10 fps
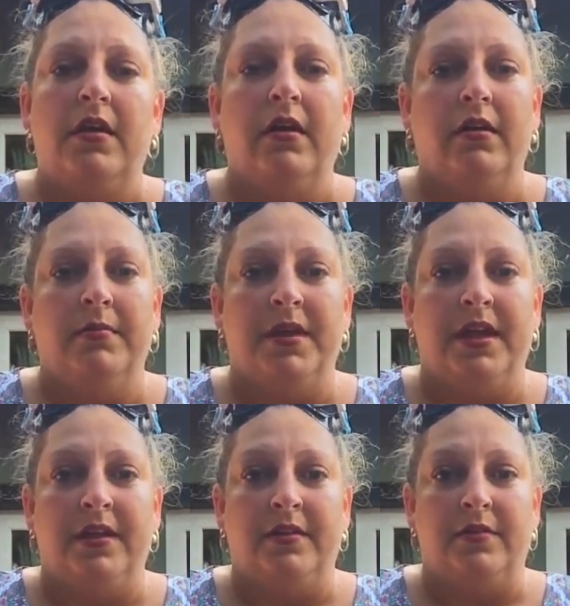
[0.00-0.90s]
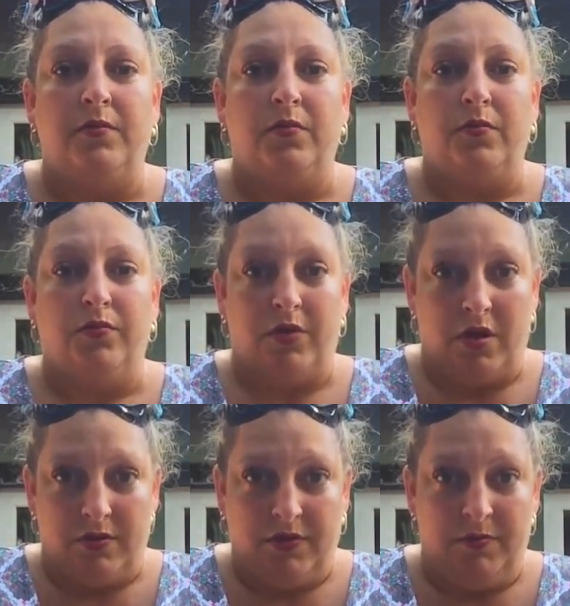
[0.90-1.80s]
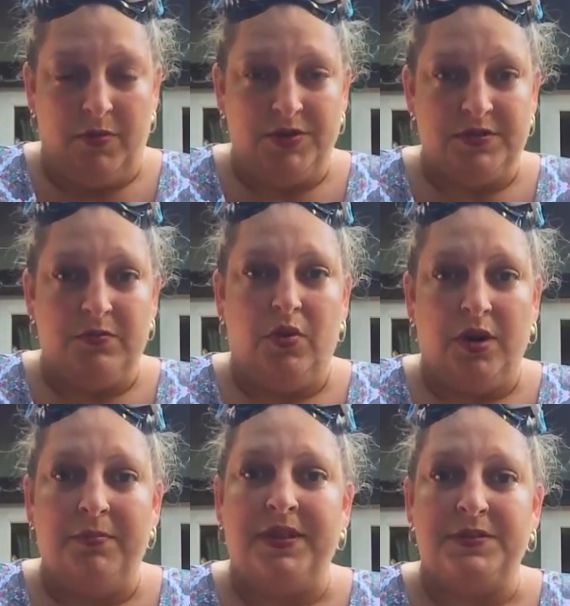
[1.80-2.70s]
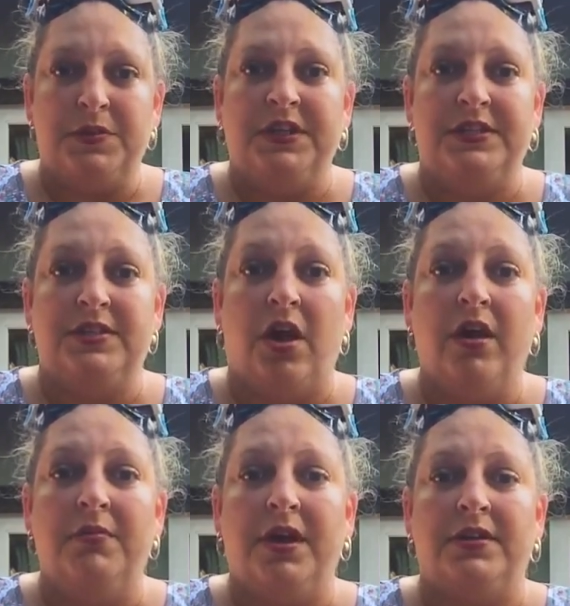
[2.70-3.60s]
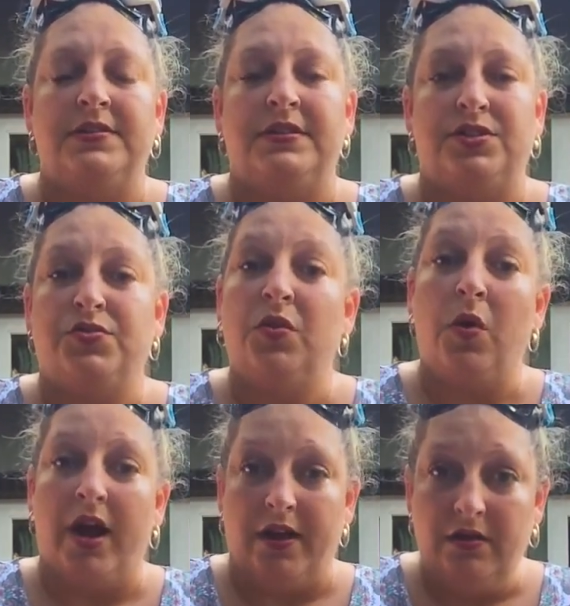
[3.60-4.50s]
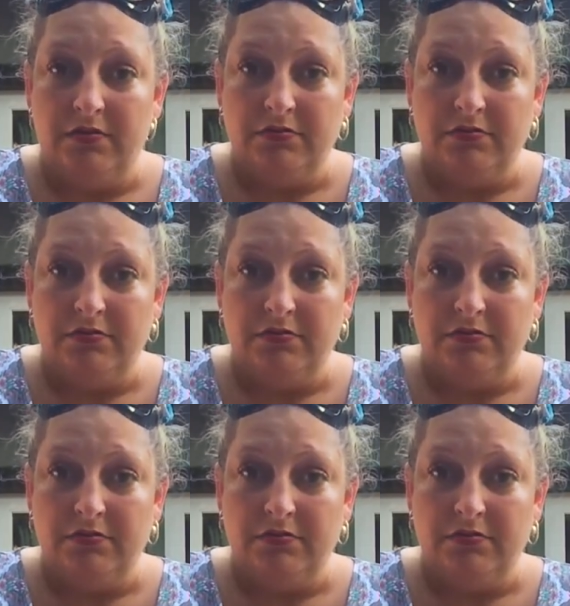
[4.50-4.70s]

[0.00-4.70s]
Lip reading: And the most important piece we need to talk about is that it's required,